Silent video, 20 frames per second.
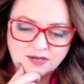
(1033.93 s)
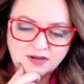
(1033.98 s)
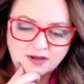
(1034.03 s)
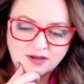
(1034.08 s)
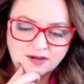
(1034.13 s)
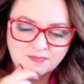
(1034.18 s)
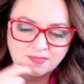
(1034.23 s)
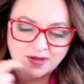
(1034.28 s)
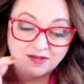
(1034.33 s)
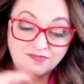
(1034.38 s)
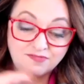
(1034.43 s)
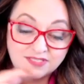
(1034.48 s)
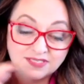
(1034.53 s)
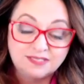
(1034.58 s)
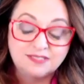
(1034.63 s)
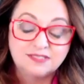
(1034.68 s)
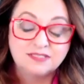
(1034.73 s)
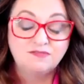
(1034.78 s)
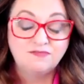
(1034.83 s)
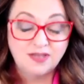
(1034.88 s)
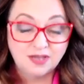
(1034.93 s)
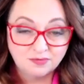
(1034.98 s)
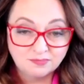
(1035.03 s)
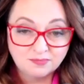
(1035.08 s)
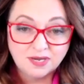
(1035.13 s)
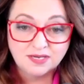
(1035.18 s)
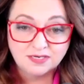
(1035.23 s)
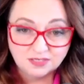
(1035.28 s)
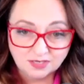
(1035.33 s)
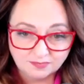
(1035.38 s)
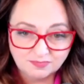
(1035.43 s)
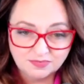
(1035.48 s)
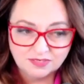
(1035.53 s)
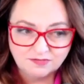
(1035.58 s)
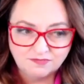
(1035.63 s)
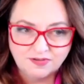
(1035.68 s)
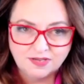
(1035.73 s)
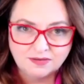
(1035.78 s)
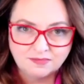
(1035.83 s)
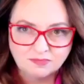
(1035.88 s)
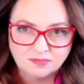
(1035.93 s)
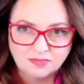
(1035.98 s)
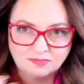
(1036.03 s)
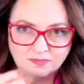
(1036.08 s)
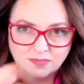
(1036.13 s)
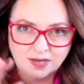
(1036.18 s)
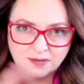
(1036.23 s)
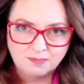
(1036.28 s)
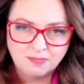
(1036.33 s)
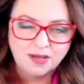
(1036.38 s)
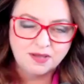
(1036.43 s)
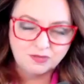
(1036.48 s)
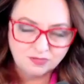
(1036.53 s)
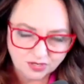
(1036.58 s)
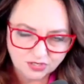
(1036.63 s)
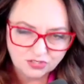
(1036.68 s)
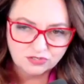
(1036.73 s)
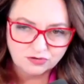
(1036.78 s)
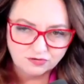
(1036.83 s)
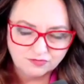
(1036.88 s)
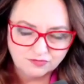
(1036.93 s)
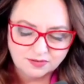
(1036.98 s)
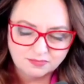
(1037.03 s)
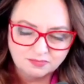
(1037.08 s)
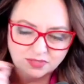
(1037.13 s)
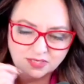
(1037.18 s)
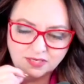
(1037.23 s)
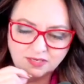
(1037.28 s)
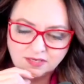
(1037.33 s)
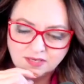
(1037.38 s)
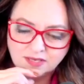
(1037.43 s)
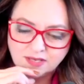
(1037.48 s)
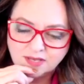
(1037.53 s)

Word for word: Um, I've since found my adopted family, my biological family.